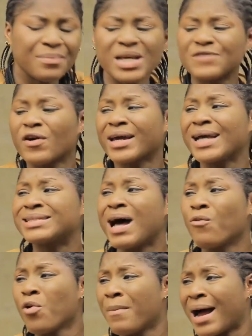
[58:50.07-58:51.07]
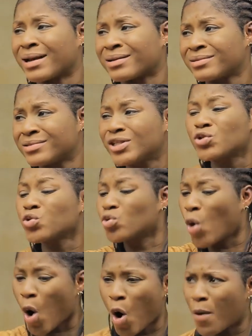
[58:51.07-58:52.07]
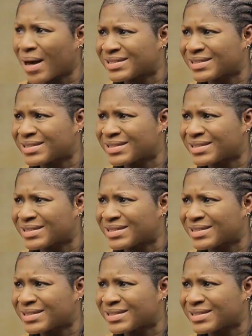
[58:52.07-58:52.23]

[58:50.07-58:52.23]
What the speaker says: Please forget that woman. She should go